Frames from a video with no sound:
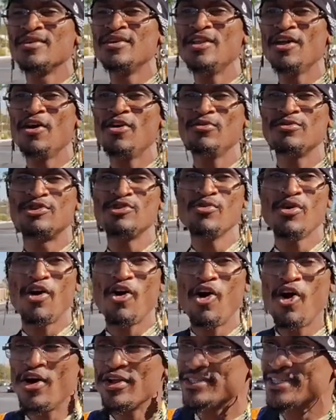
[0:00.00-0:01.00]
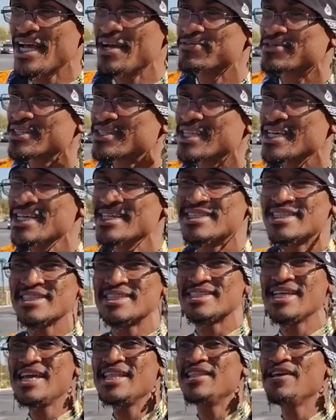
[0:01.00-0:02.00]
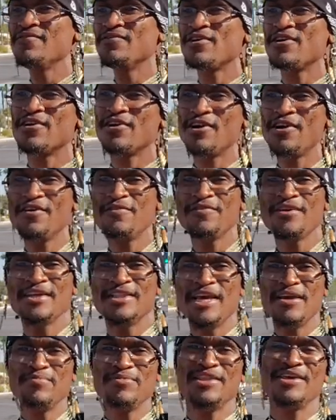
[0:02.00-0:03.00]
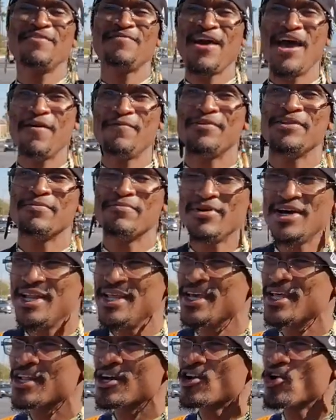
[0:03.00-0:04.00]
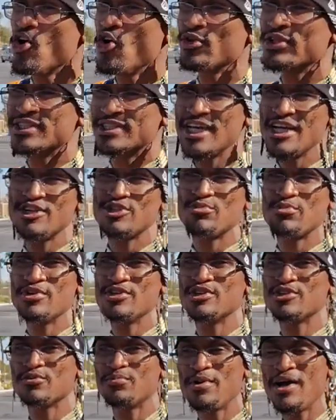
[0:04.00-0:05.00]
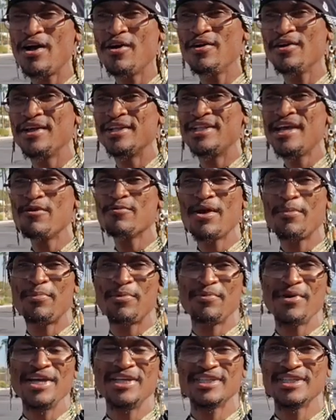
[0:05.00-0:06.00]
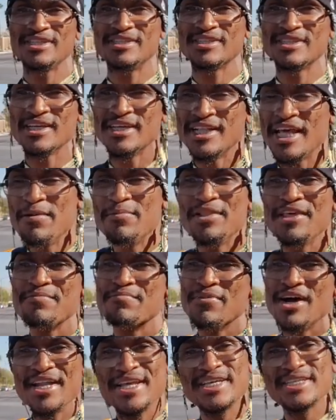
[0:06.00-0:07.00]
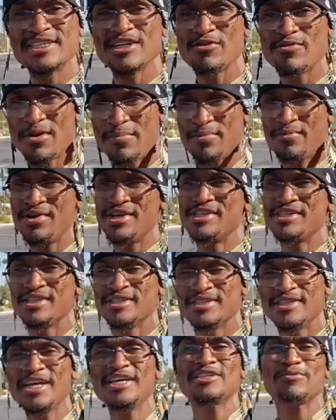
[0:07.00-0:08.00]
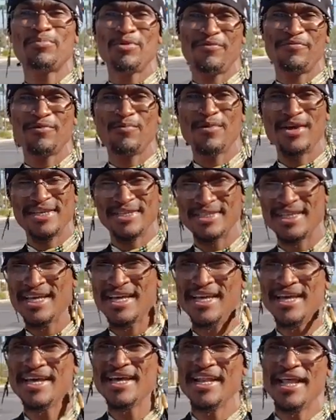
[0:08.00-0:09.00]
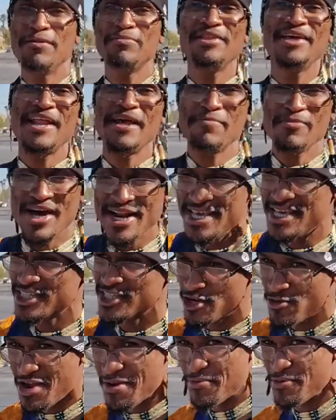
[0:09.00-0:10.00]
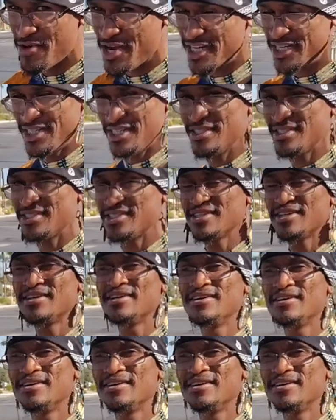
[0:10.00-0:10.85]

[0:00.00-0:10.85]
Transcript: you know doing all types of things to stay living on the earth. They believe having the money and the gold is their spiritual power, their reparations. They believe money is their reparations. That's the perfect way to say it. They believe their money is their reparations.